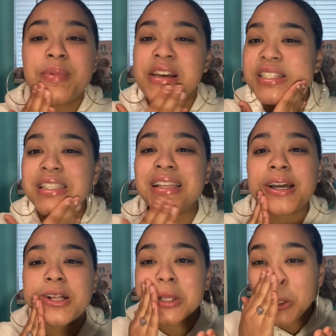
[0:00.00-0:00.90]
because it's like
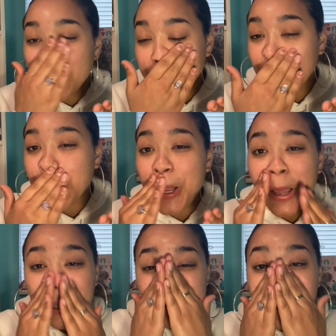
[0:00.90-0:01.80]
a lotion,
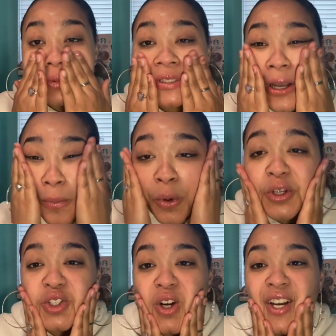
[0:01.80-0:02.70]
it's almost like a
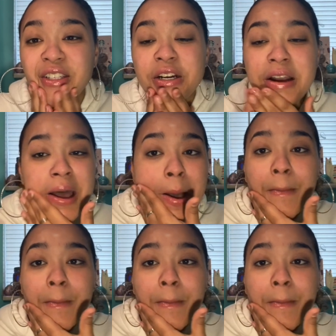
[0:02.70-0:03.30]
moisturizer,